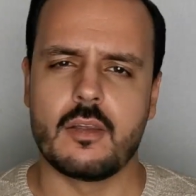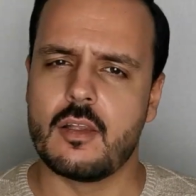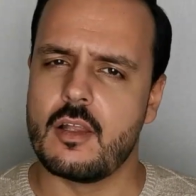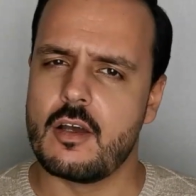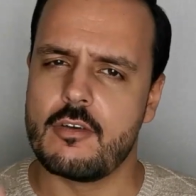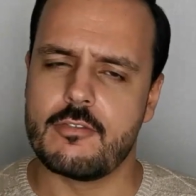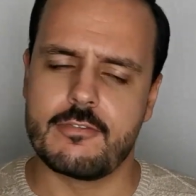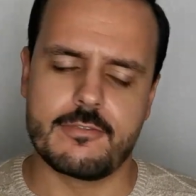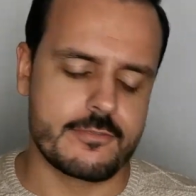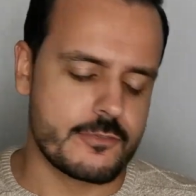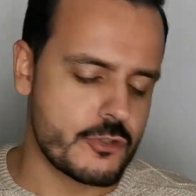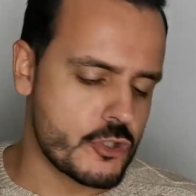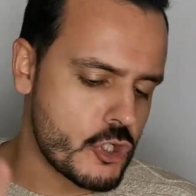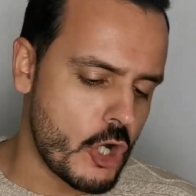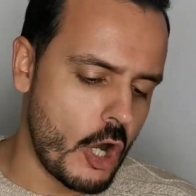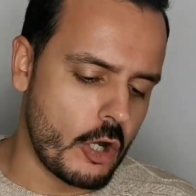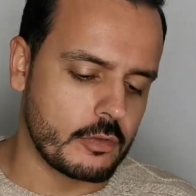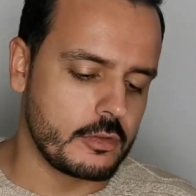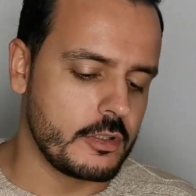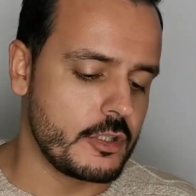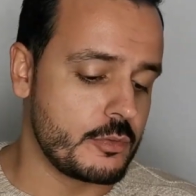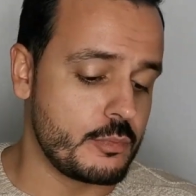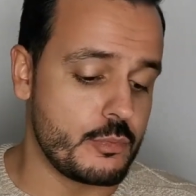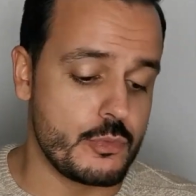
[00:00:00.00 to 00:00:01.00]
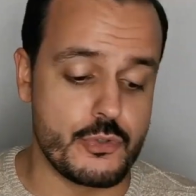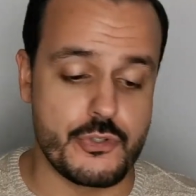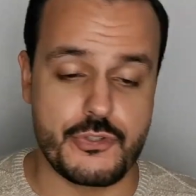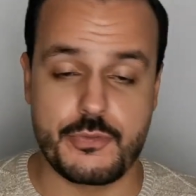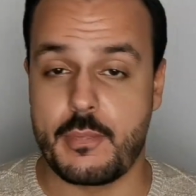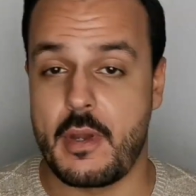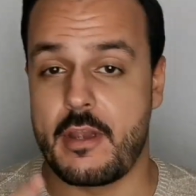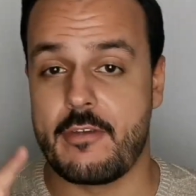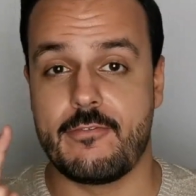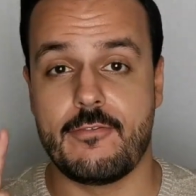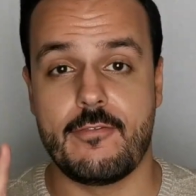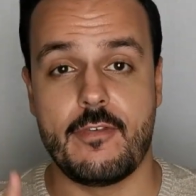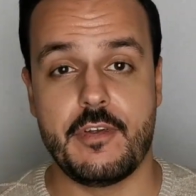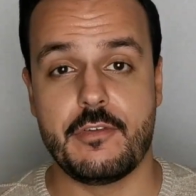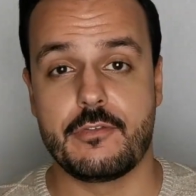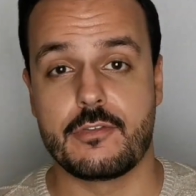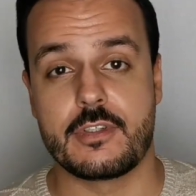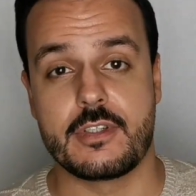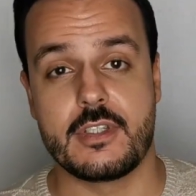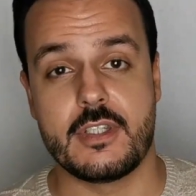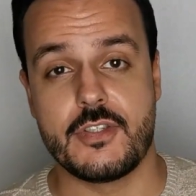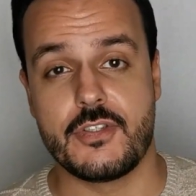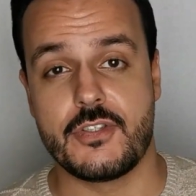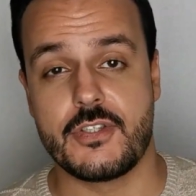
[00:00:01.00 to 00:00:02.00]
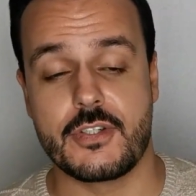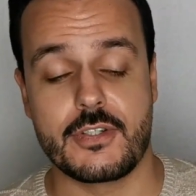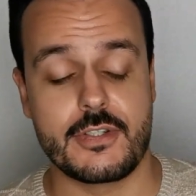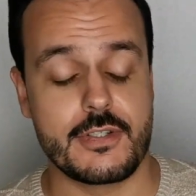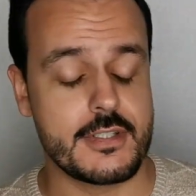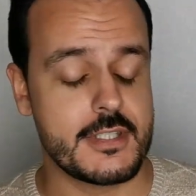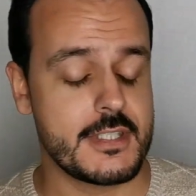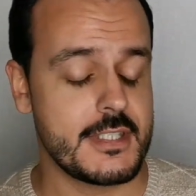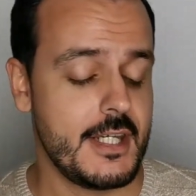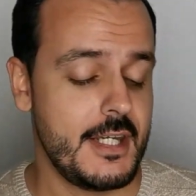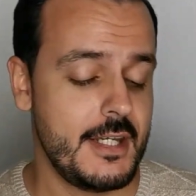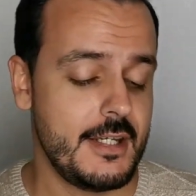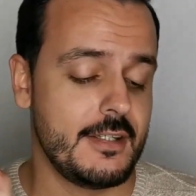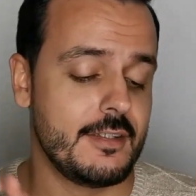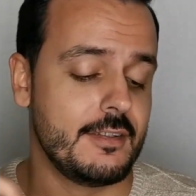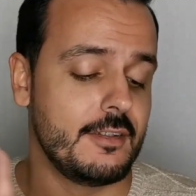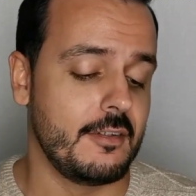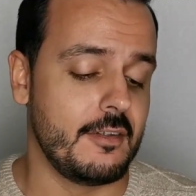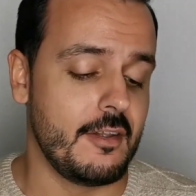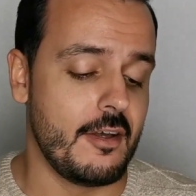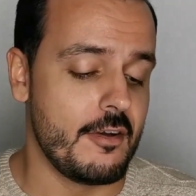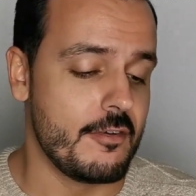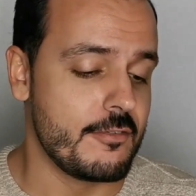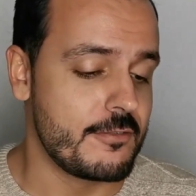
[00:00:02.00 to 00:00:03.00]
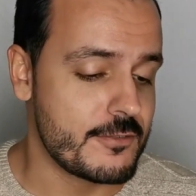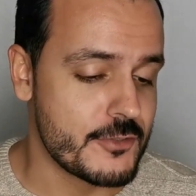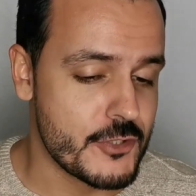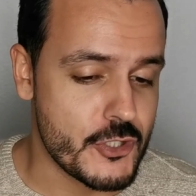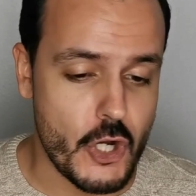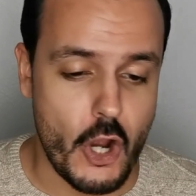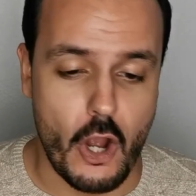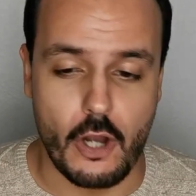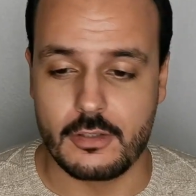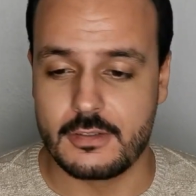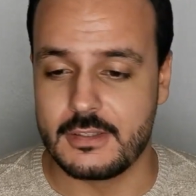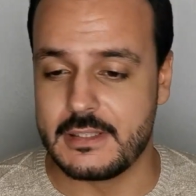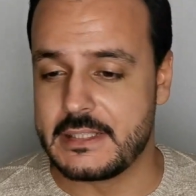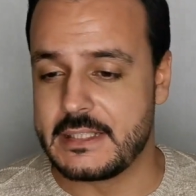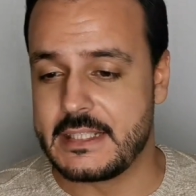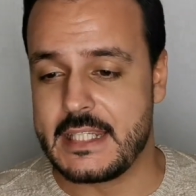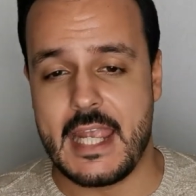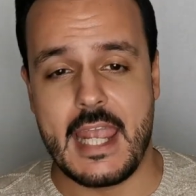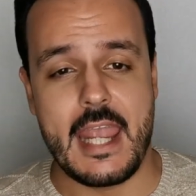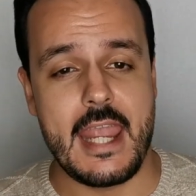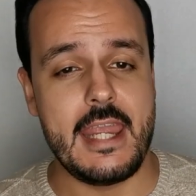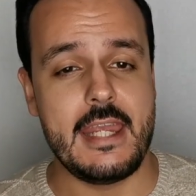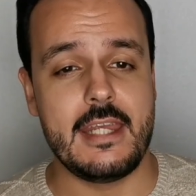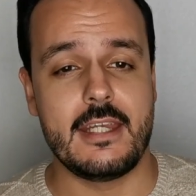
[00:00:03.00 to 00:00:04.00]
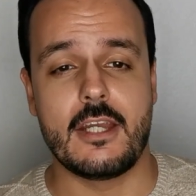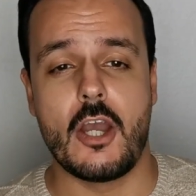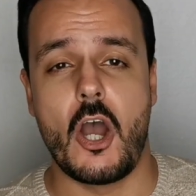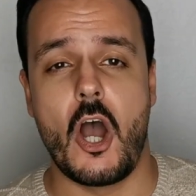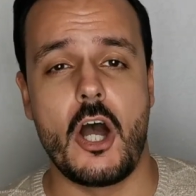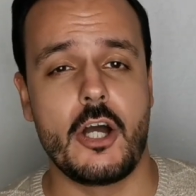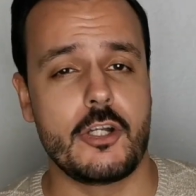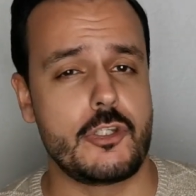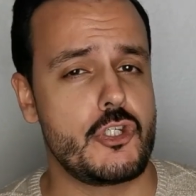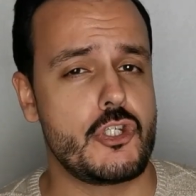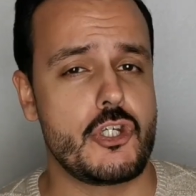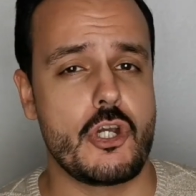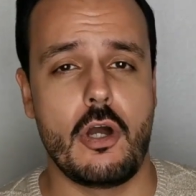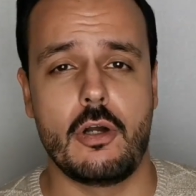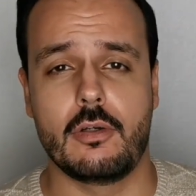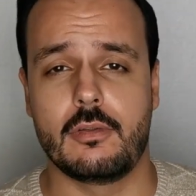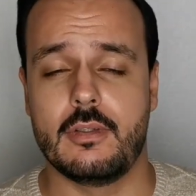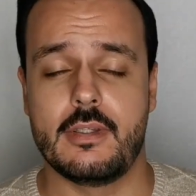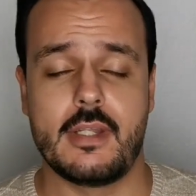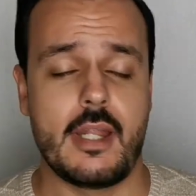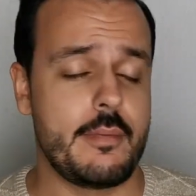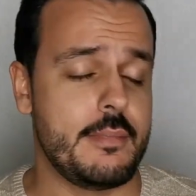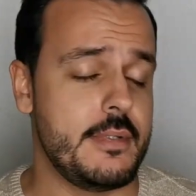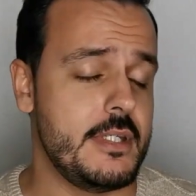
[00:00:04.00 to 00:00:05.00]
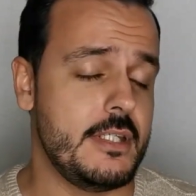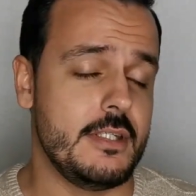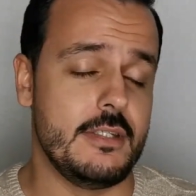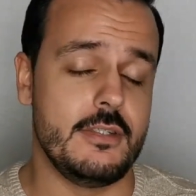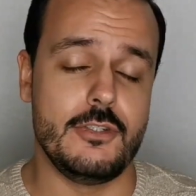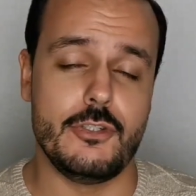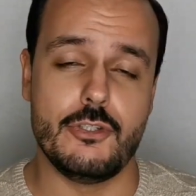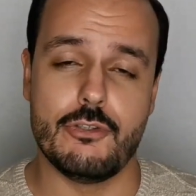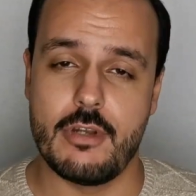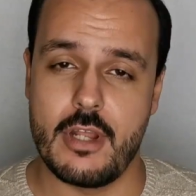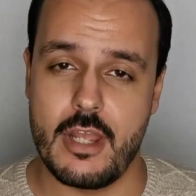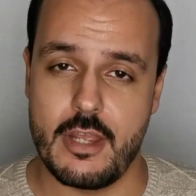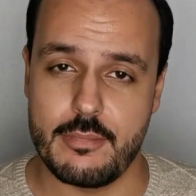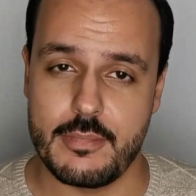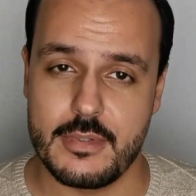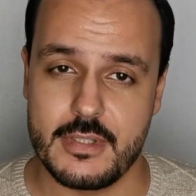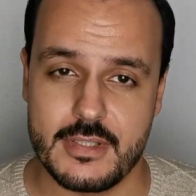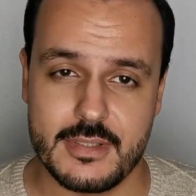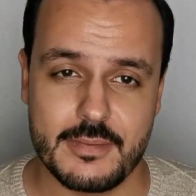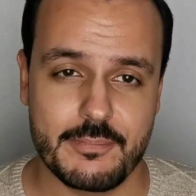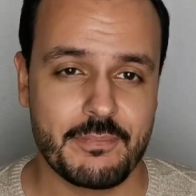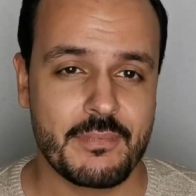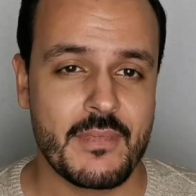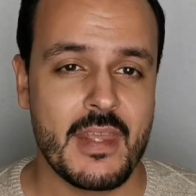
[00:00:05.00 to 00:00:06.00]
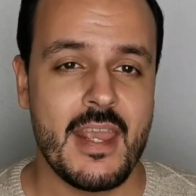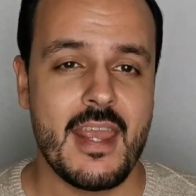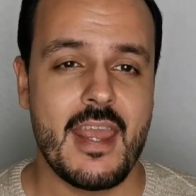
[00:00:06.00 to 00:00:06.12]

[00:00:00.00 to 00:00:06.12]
Love chocolate mousse, my favorite dessert. Love chocolate cake, hot chocolate, I mean, you name it.